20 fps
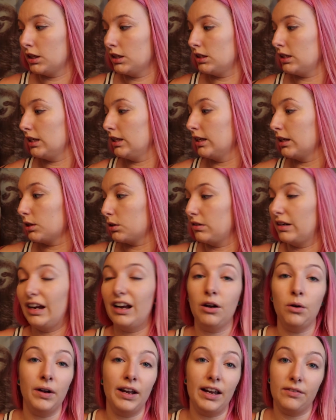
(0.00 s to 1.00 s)
concealing, so
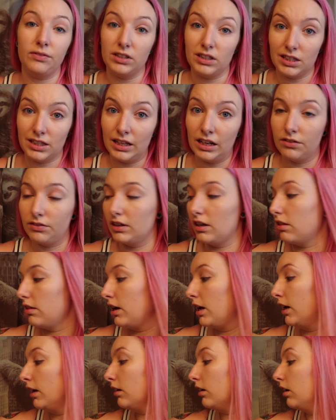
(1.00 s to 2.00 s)
now I have to set
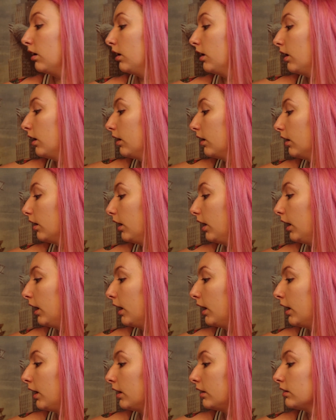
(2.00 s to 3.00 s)
everything.
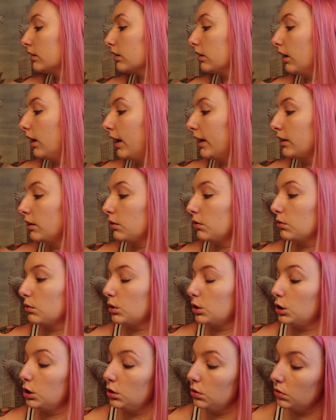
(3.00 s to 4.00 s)
And I
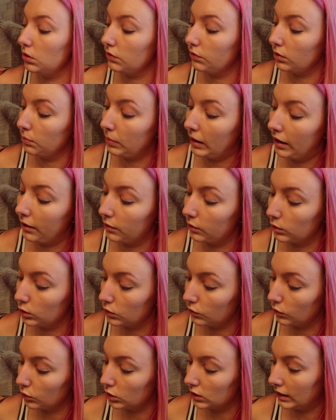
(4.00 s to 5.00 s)
use 2 different
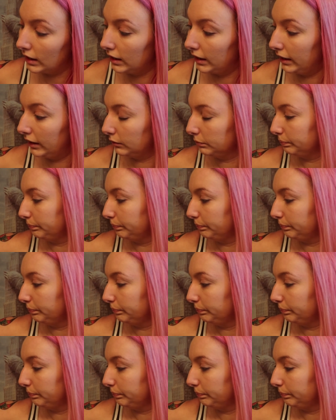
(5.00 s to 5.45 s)
powders for setting.